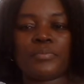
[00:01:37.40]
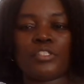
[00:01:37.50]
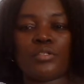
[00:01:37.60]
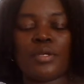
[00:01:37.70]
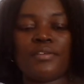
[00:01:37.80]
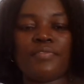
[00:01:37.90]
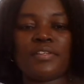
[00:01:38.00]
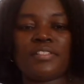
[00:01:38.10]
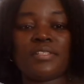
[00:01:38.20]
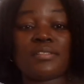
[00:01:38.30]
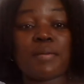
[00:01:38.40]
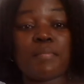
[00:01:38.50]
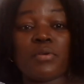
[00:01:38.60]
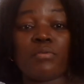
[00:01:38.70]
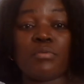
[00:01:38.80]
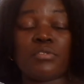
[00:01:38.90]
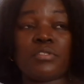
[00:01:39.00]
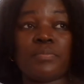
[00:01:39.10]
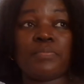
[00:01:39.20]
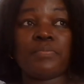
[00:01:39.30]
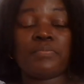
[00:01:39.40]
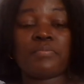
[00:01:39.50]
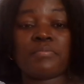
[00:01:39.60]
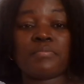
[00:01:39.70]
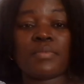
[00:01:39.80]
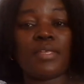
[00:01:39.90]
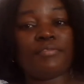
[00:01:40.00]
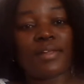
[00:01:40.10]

So if I see somebody who's, if